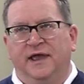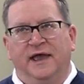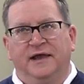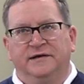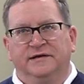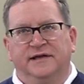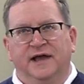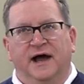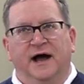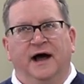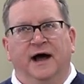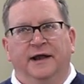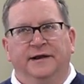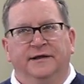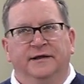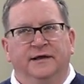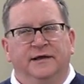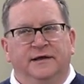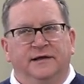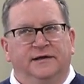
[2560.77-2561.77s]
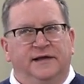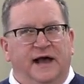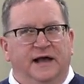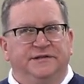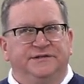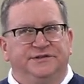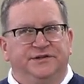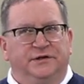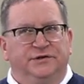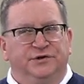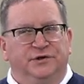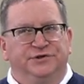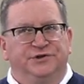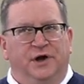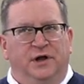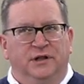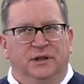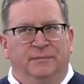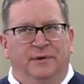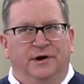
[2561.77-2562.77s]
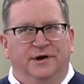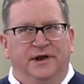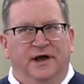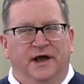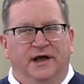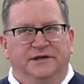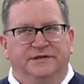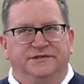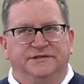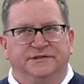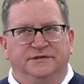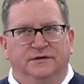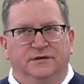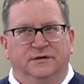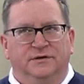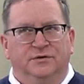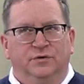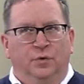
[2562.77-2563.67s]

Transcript: and God, God still knows all about us.